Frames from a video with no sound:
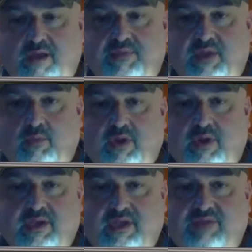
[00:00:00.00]
They're
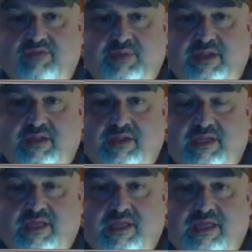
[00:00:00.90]
wanting to leave them in
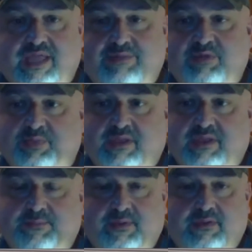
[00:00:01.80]
a gun cabinet, pick
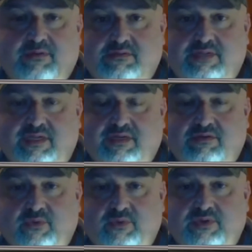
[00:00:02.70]
up that little
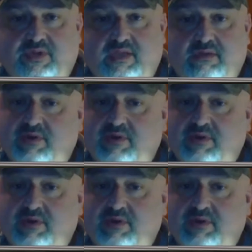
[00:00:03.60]
410